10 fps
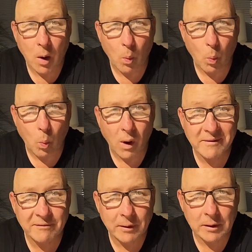a
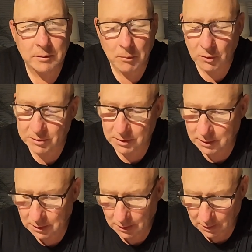Wi-Fi
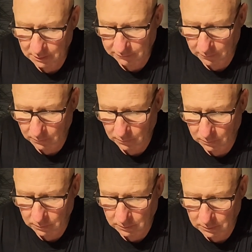monitor
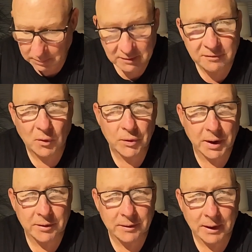for about 4
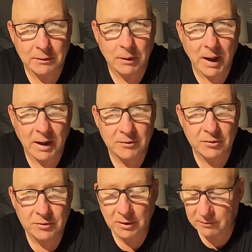days now, and
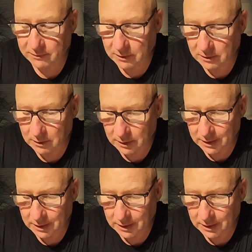so far